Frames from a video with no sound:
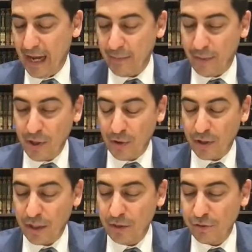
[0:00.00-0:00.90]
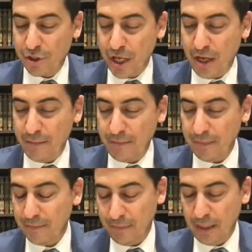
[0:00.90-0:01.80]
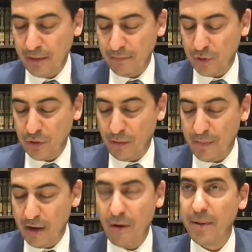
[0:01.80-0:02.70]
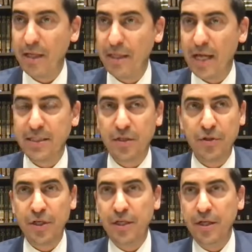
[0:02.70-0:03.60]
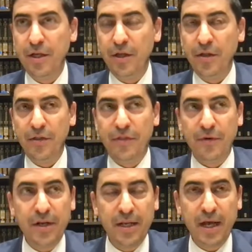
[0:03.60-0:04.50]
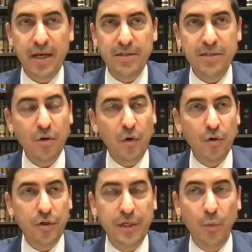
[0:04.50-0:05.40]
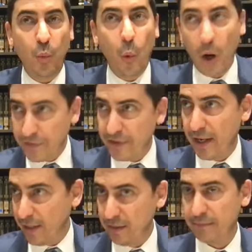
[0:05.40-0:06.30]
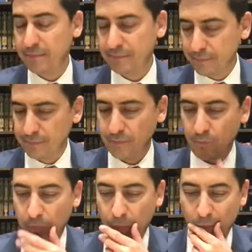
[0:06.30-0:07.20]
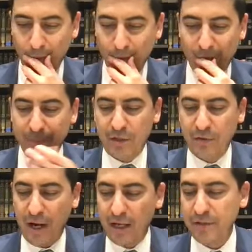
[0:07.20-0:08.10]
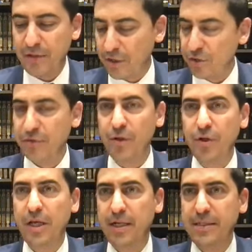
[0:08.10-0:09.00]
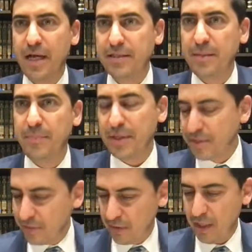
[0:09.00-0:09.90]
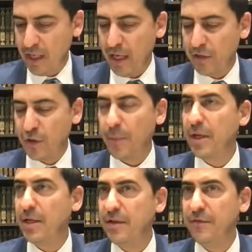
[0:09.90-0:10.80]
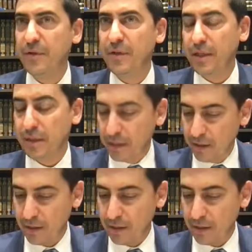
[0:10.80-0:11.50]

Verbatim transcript: Am Rabbi Yochanan Ushneim, meaning between Rabbi Meir and Rabbi Eliezer, do you need 30 days or do you need one day? Mikra Echadarshu. They're looking at exact same pasuk, interpreting it differently.